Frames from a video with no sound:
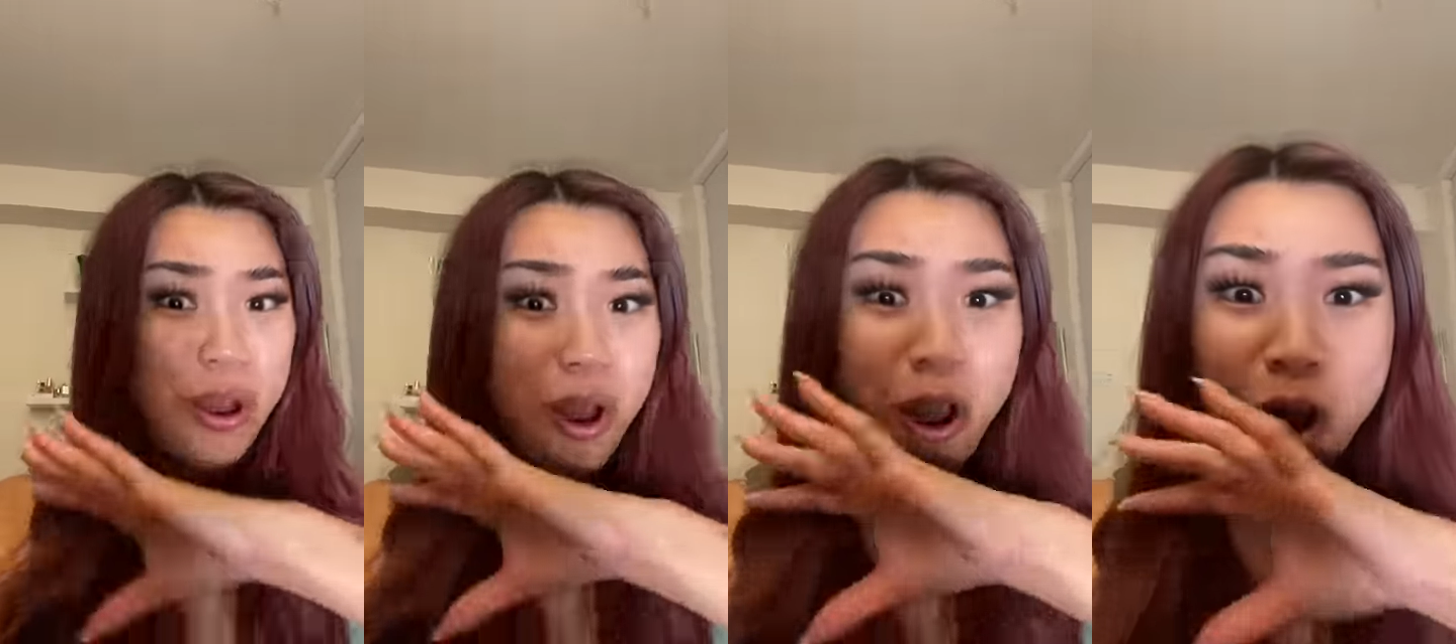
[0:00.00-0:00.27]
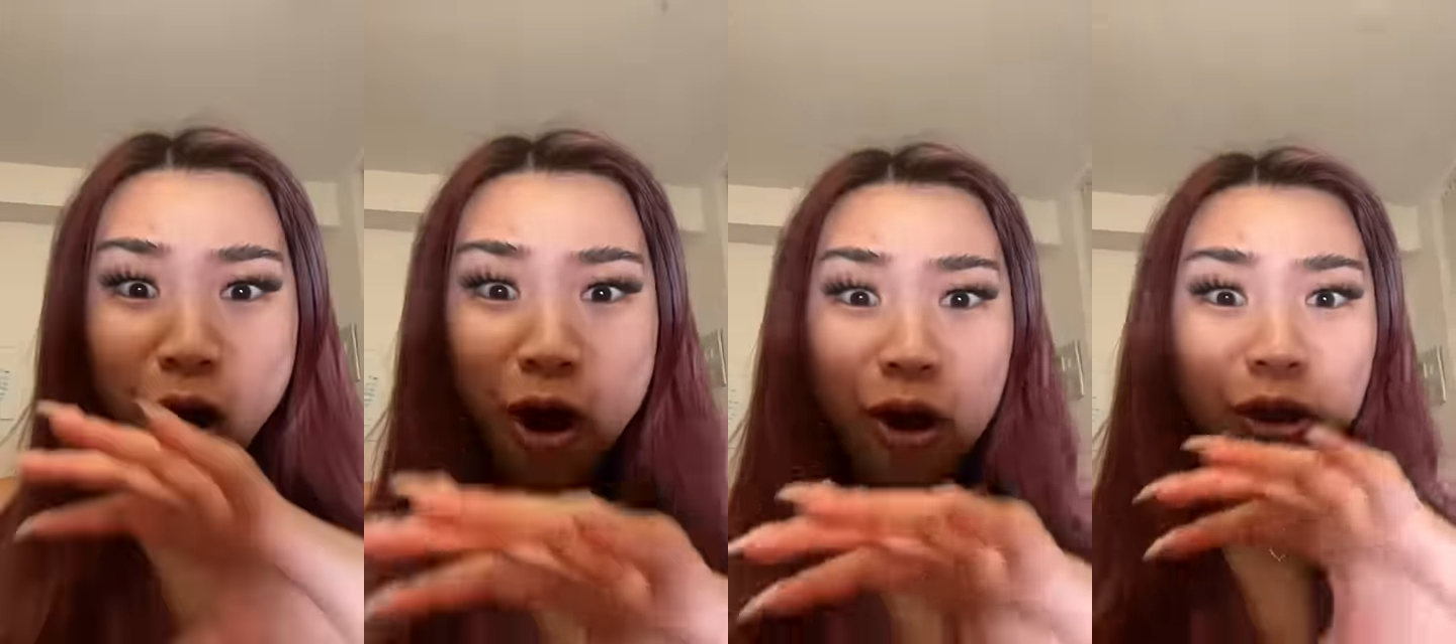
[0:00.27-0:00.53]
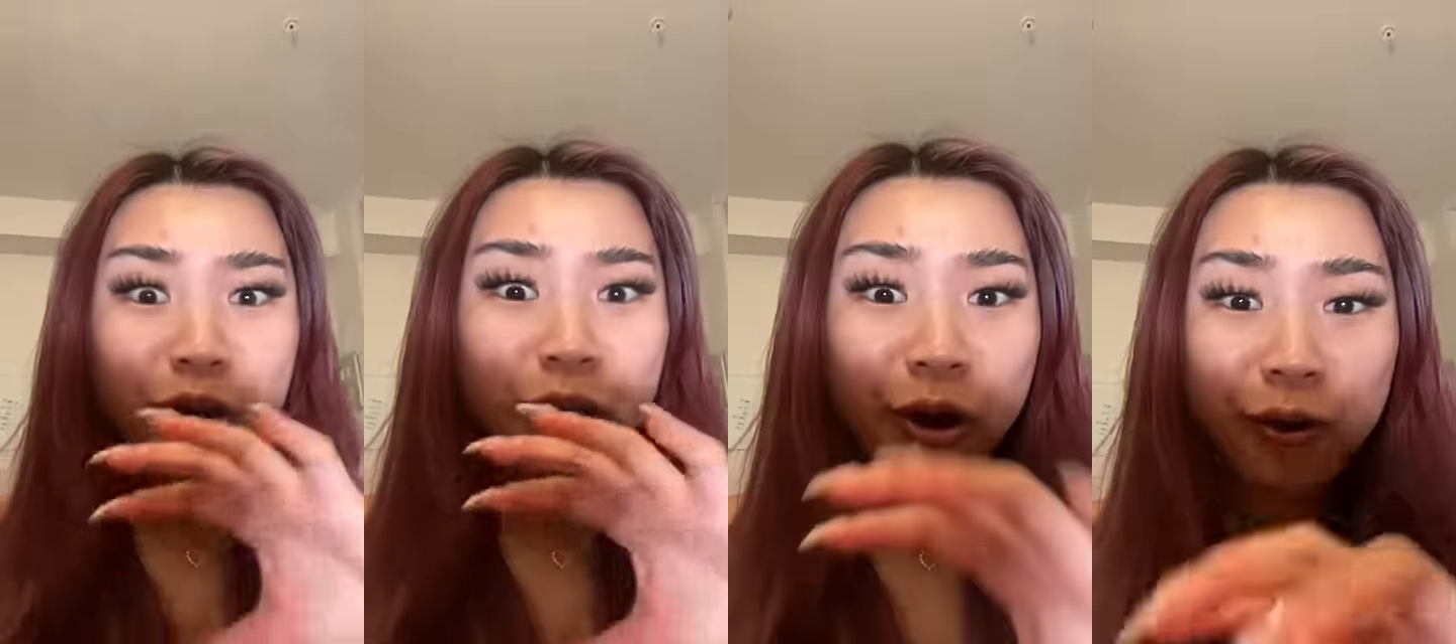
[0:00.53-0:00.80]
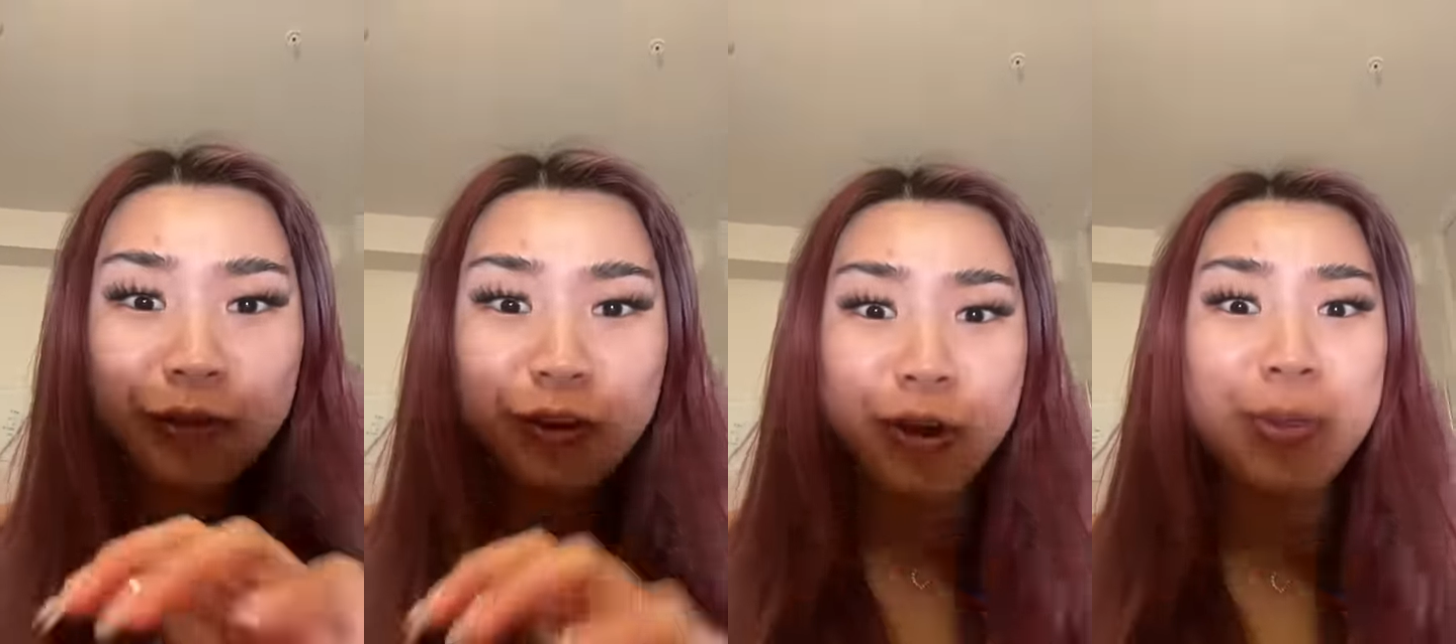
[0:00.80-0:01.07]
all
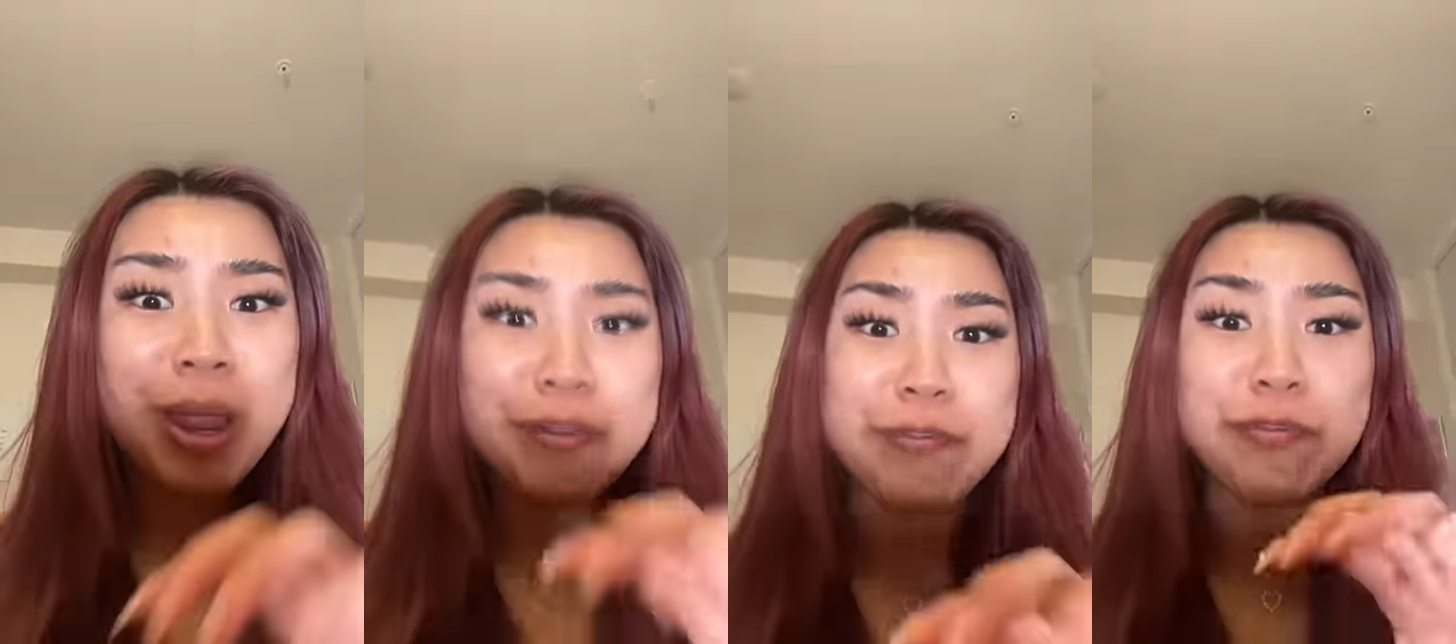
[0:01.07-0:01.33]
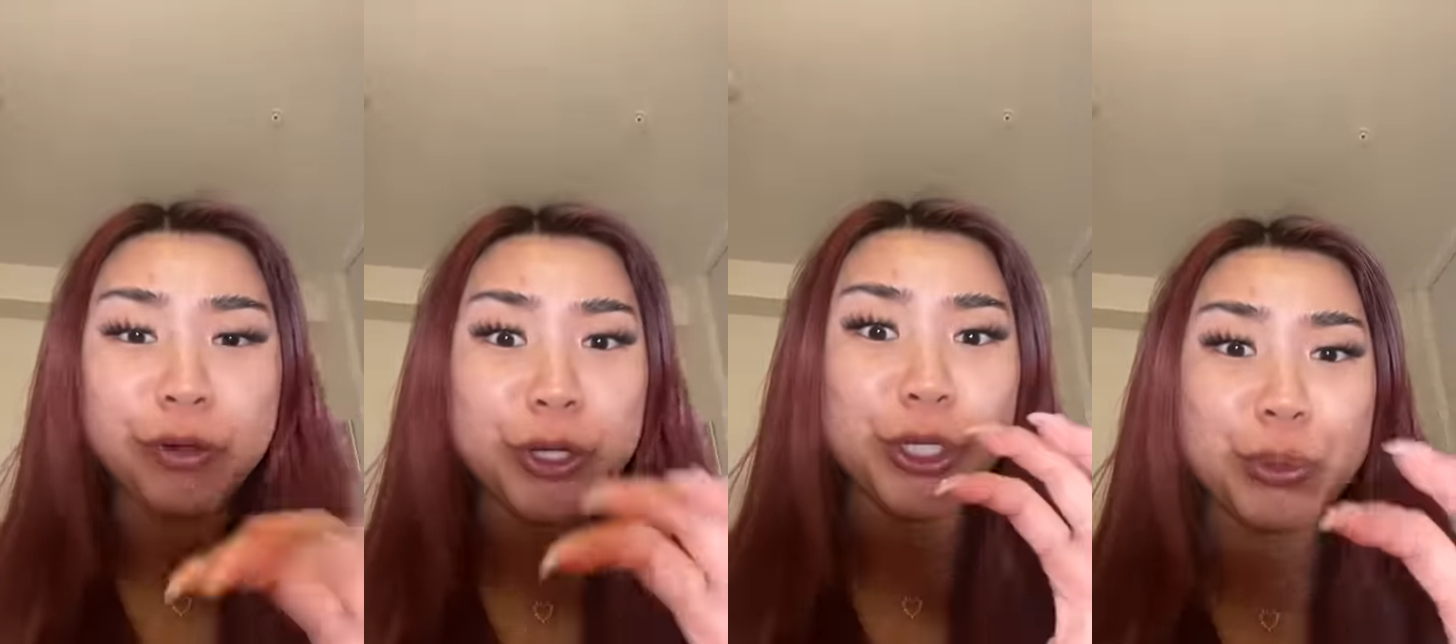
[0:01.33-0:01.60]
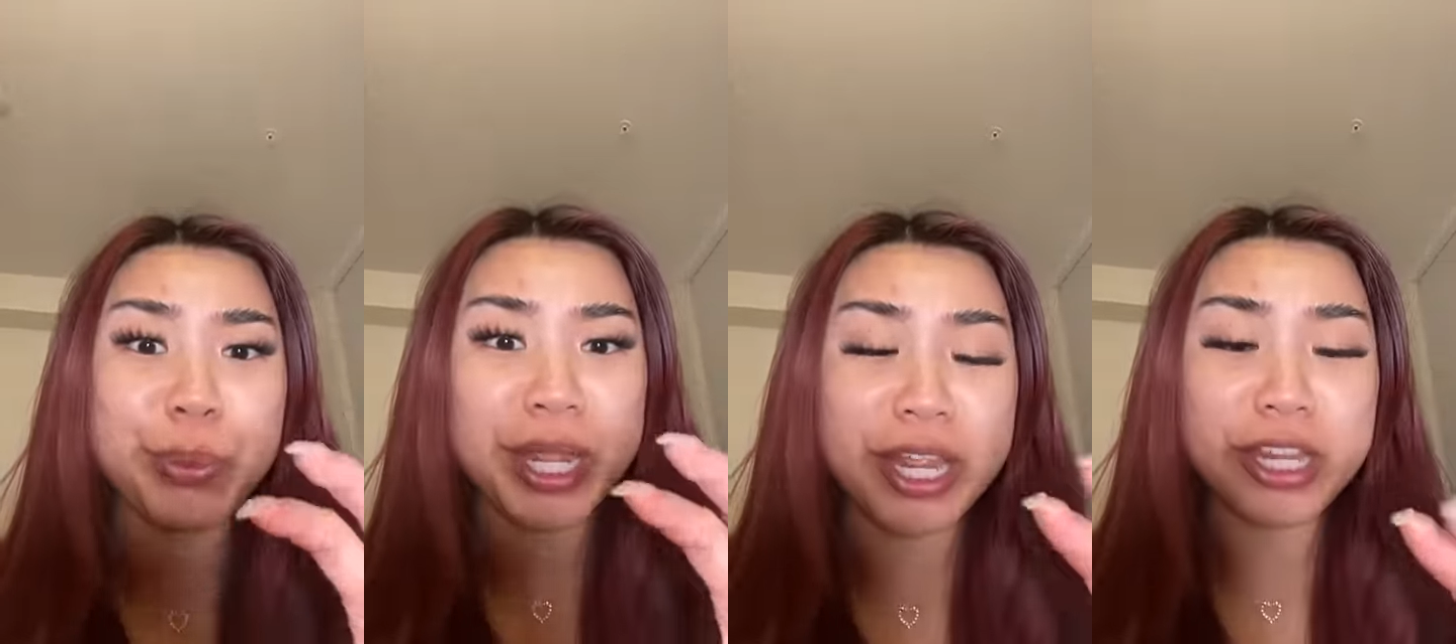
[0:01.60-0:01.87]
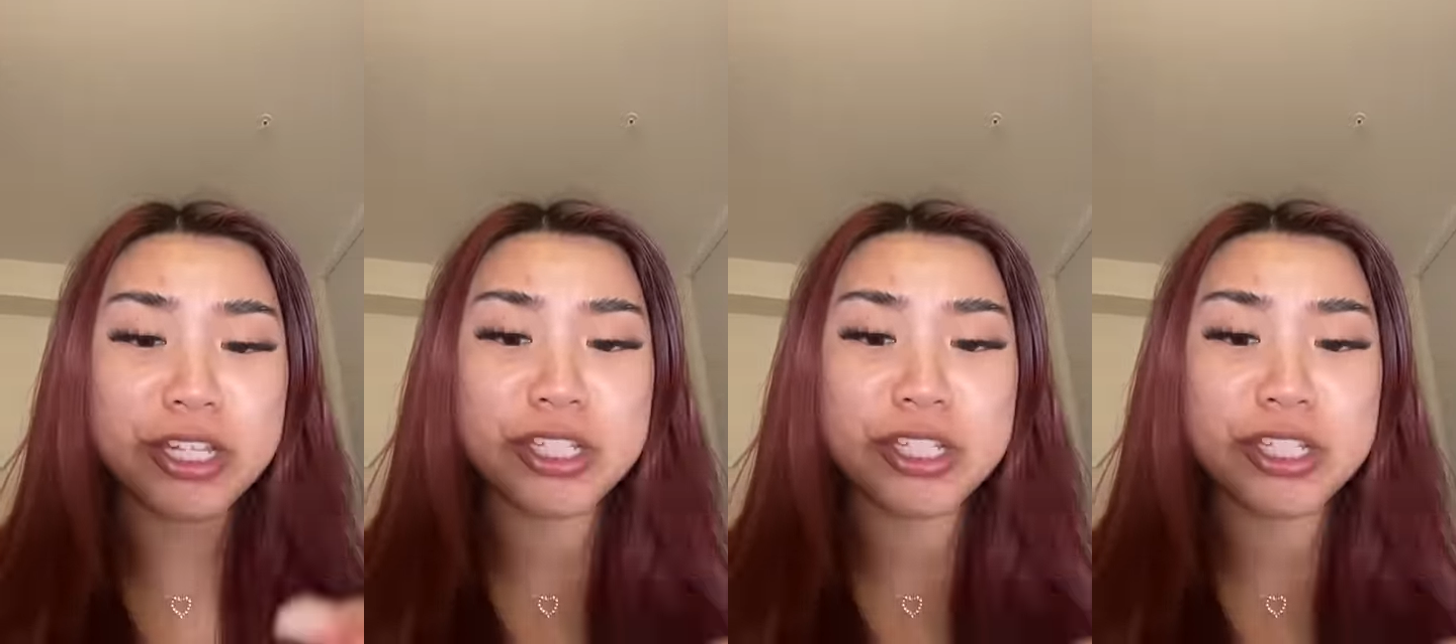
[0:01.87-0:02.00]
over my For You page.